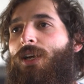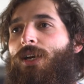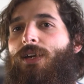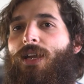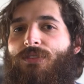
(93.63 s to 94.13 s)

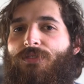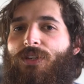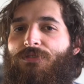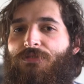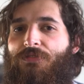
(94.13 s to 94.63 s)
And it's a
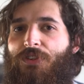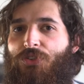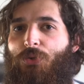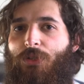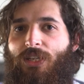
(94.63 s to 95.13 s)
very
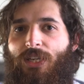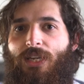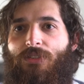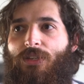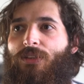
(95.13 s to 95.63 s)
visually
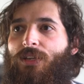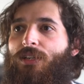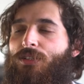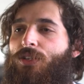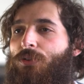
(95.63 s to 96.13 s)
easy thing
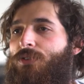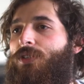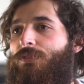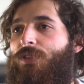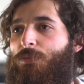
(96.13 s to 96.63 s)
to notice the
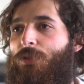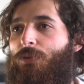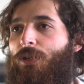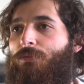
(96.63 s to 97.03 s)
difference between.